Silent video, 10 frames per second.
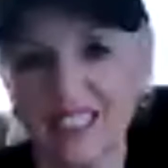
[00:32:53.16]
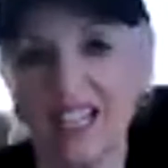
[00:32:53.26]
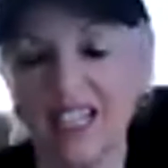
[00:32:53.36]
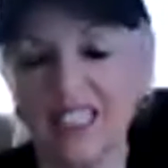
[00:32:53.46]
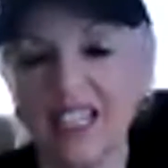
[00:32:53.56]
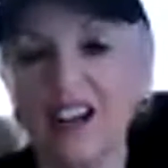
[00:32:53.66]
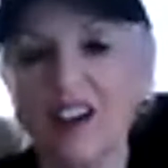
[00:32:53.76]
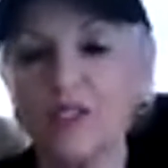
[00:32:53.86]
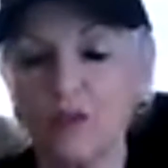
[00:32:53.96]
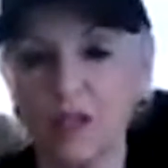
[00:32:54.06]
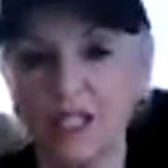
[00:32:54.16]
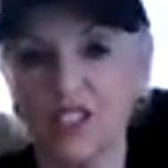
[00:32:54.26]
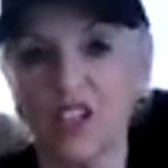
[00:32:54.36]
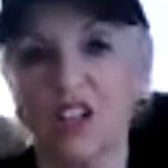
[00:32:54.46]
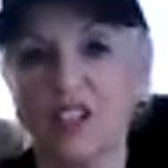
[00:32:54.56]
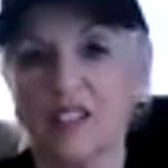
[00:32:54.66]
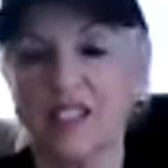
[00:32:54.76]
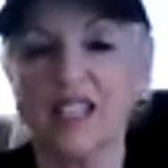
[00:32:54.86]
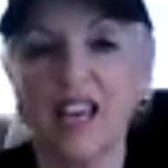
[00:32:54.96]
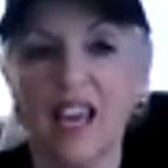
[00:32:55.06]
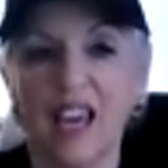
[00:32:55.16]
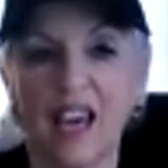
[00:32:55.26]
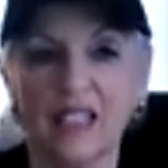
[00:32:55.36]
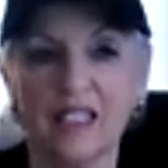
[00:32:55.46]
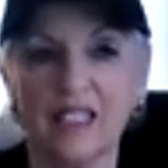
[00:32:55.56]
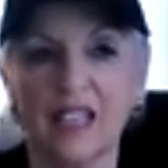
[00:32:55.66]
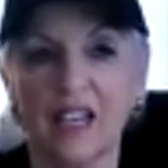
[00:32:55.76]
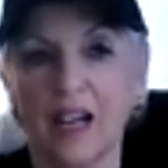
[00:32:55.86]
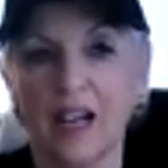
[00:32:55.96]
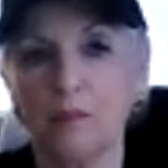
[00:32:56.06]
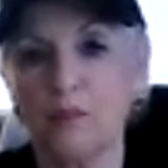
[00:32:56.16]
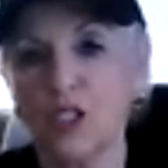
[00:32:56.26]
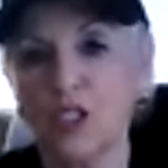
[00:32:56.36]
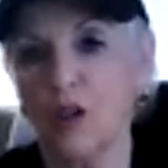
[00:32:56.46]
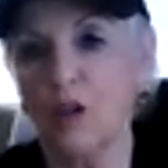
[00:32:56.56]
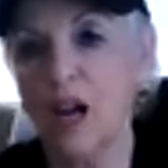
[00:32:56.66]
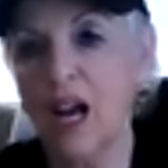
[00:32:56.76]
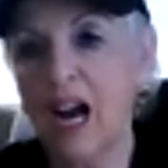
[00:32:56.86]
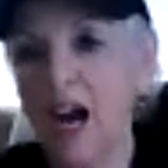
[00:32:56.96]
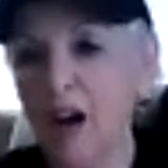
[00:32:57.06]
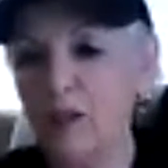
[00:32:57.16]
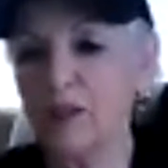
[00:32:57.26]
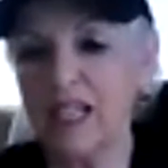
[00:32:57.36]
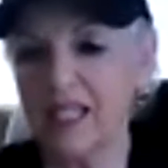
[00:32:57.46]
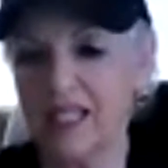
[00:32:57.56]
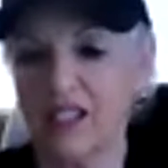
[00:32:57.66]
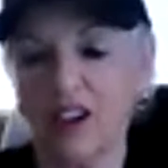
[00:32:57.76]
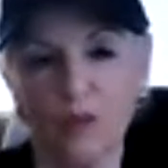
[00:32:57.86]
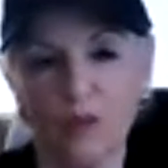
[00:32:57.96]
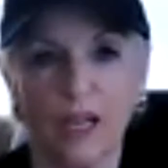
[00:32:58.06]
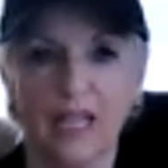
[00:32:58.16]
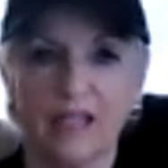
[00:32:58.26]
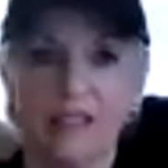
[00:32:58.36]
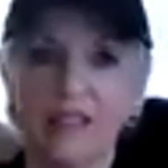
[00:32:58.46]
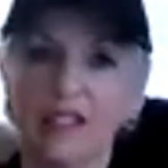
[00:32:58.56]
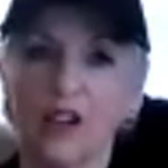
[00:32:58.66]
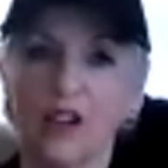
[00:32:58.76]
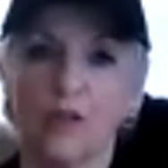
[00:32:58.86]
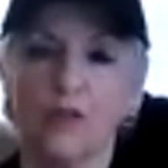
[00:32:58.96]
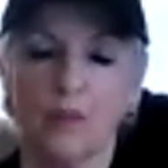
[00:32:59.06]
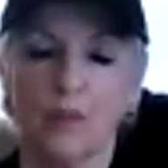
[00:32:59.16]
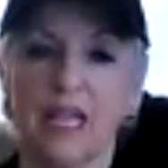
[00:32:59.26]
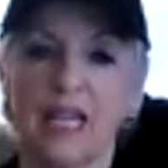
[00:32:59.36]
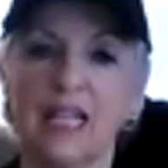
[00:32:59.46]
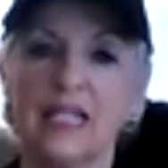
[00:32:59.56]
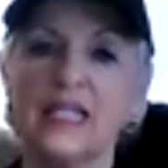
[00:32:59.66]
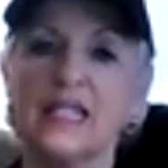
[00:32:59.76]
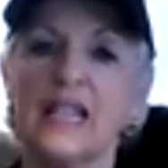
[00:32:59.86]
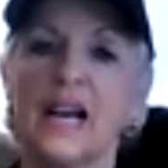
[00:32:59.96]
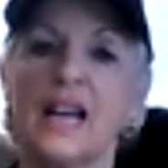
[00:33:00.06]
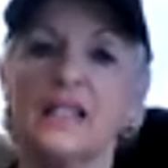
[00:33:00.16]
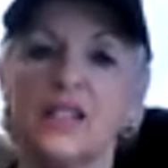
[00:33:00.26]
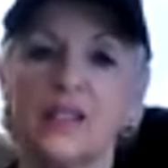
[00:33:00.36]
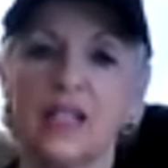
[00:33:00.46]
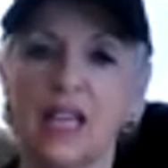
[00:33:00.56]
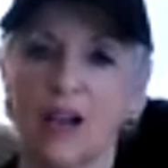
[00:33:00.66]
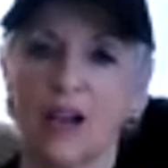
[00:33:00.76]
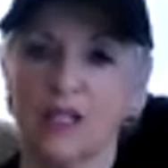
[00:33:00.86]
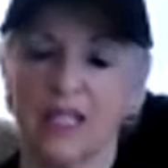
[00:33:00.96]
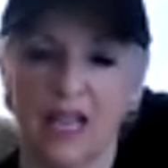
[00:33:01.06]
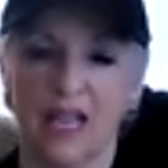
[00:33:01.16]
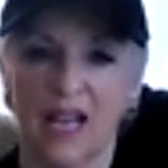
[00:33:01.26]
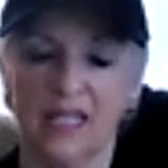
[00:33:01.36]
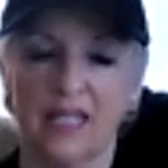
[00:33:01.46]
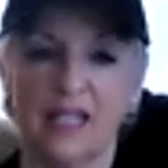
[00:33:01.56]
I love the results. And so how blessed are we, from the inside to the outside,